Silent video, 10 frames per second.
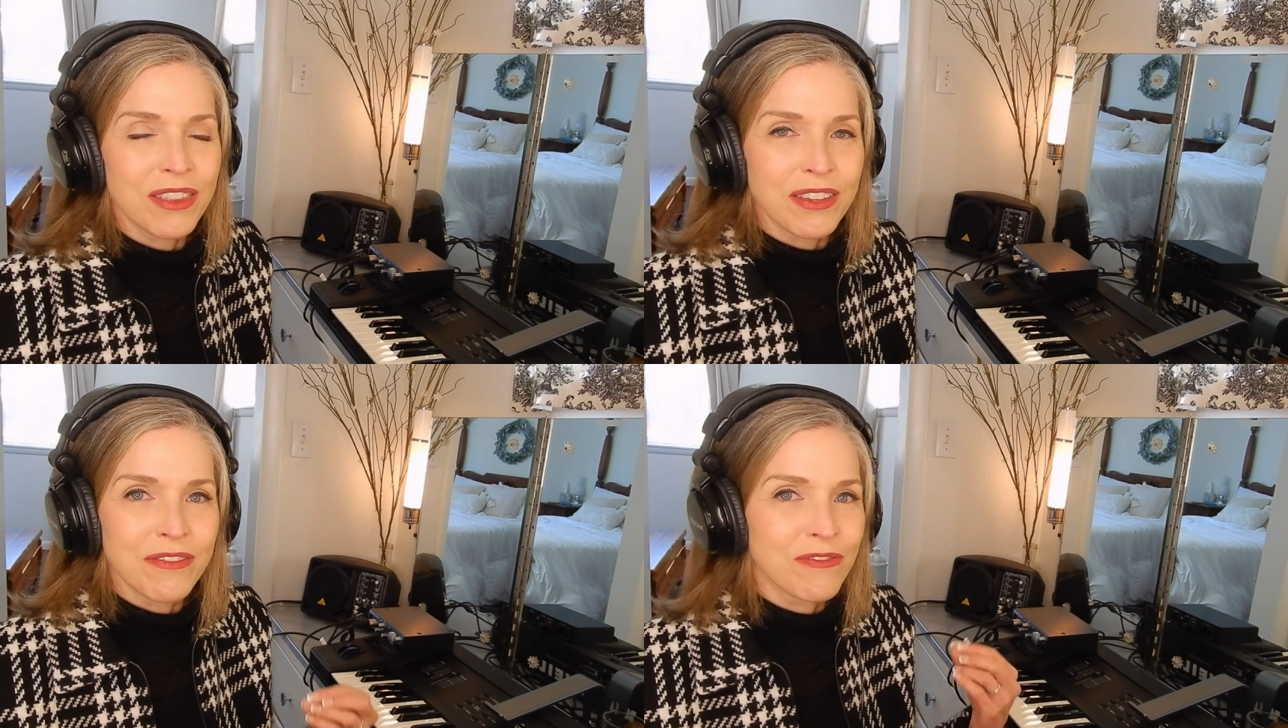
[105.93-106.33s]

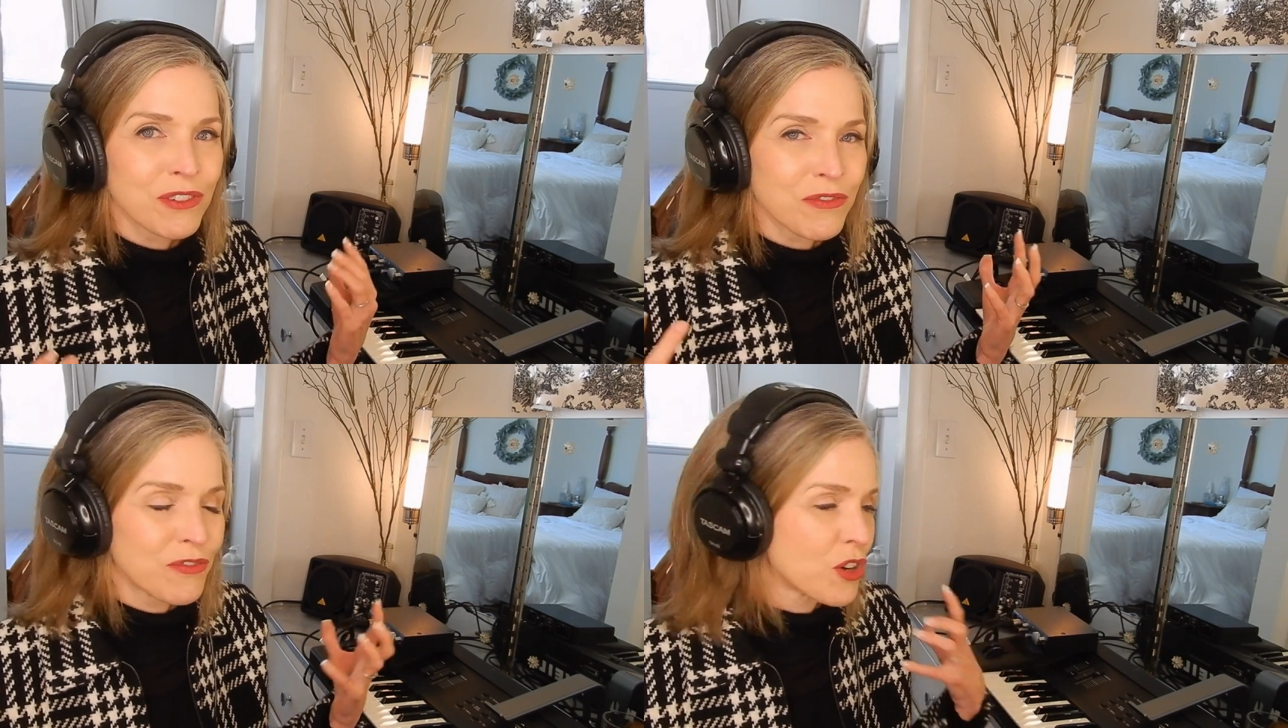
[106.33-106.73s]
the
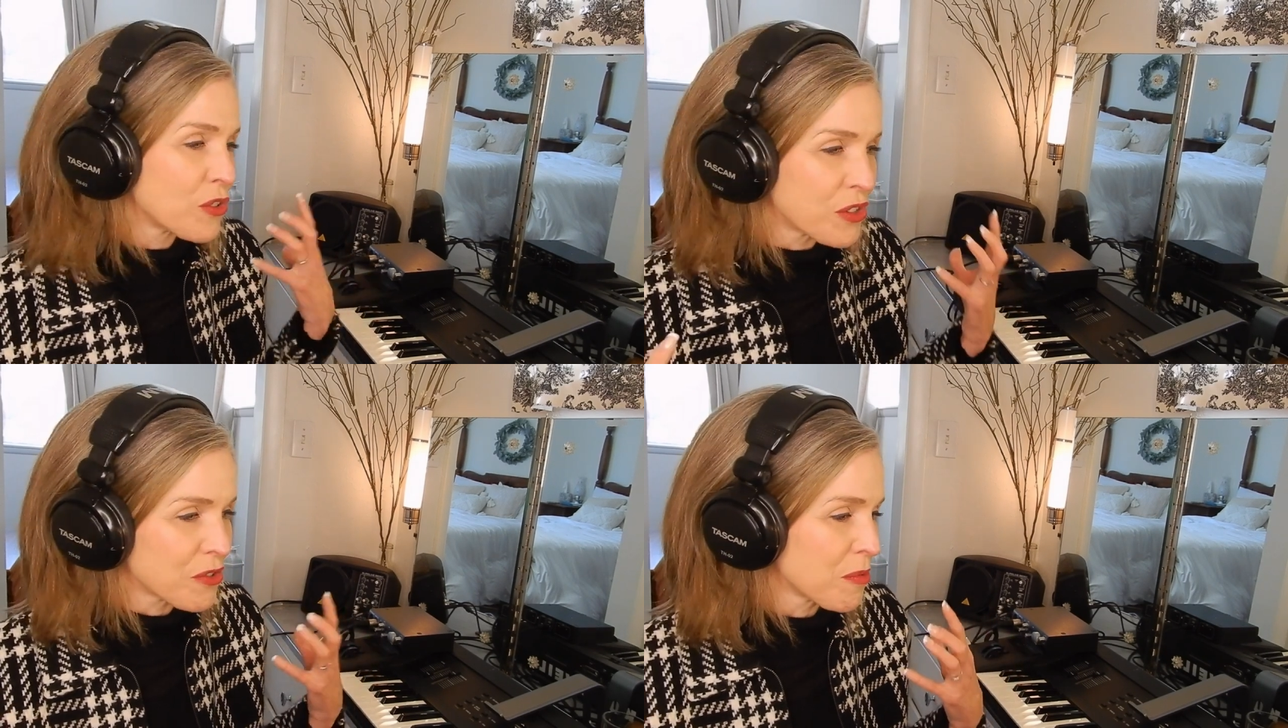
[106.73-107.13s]

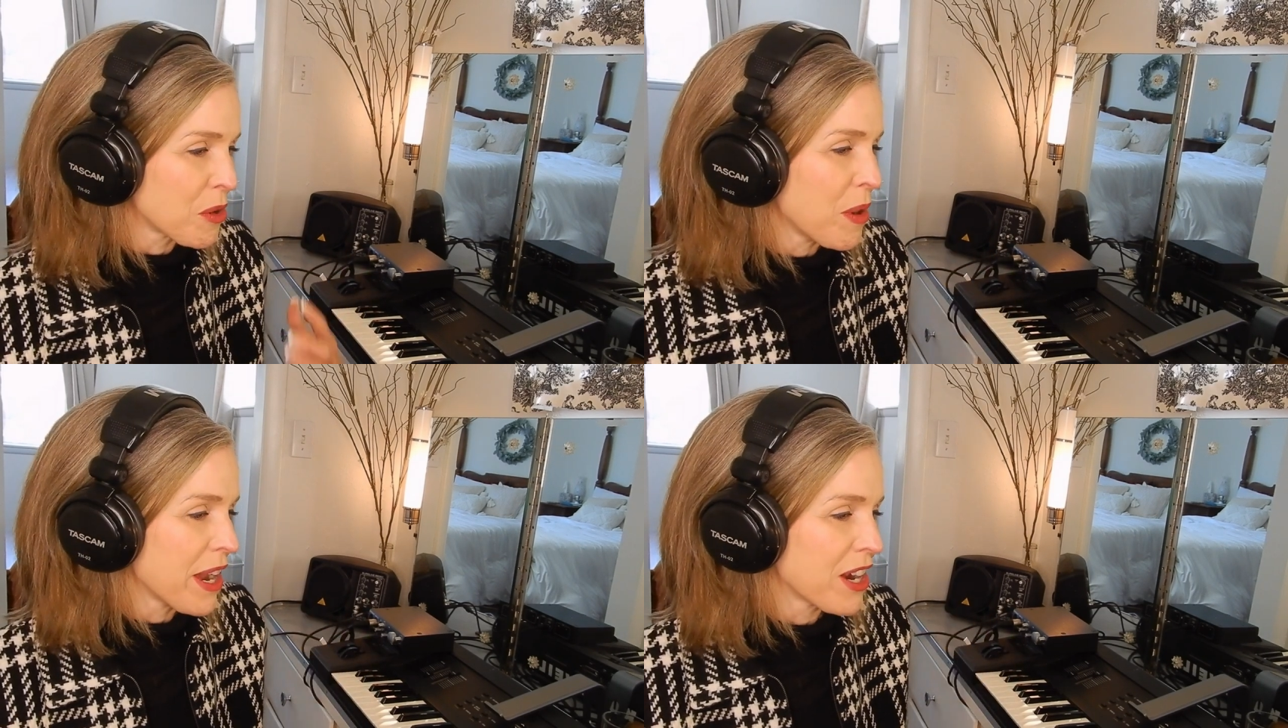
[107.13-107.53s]
vocals from the
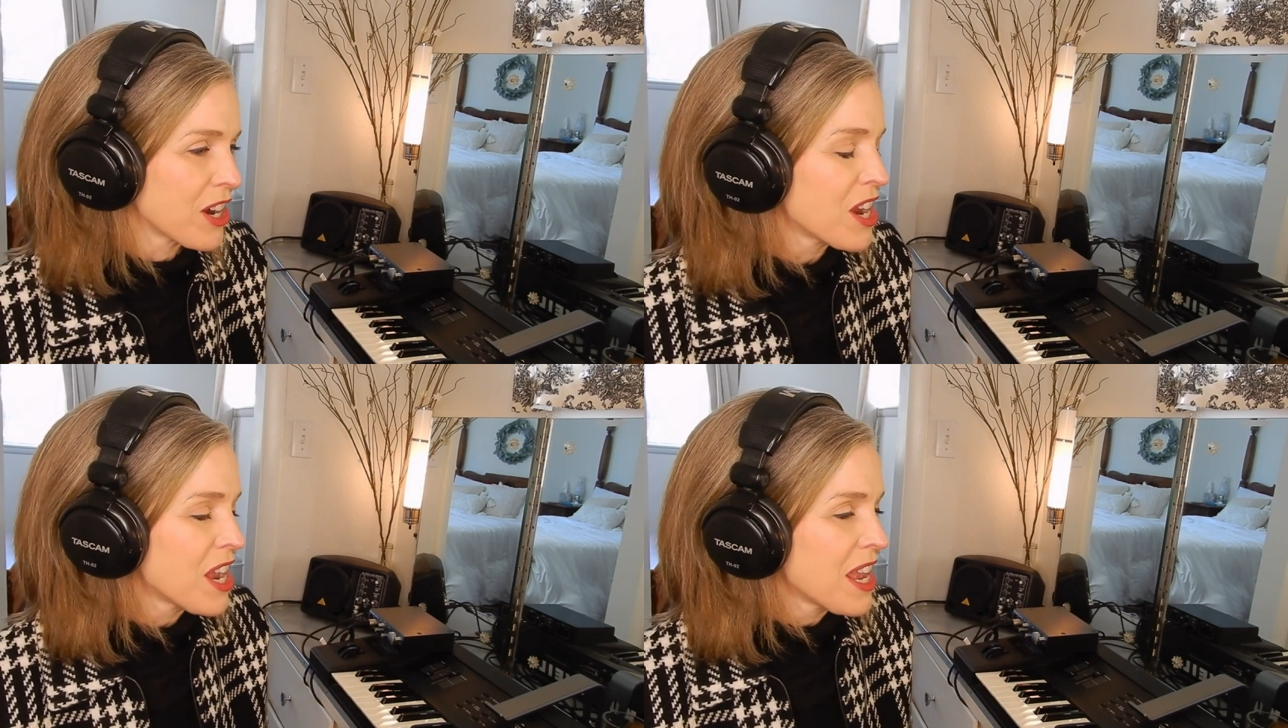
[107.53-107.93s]

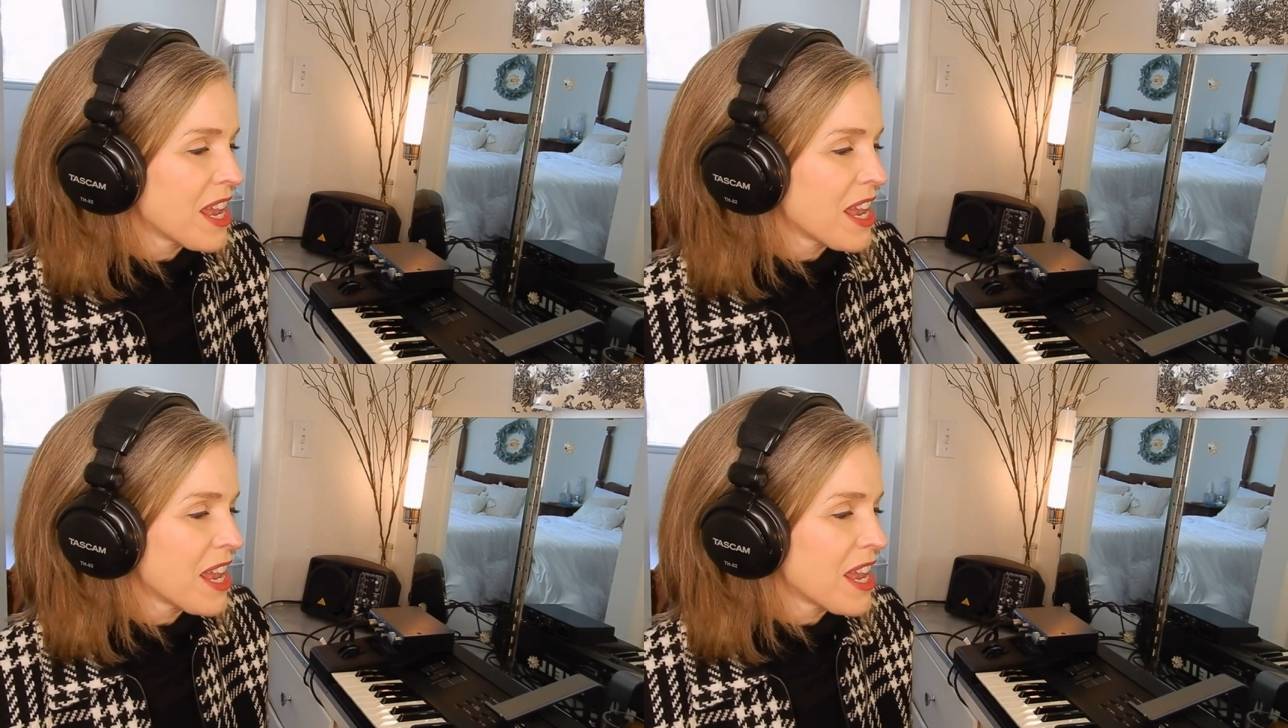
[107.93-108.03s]
choir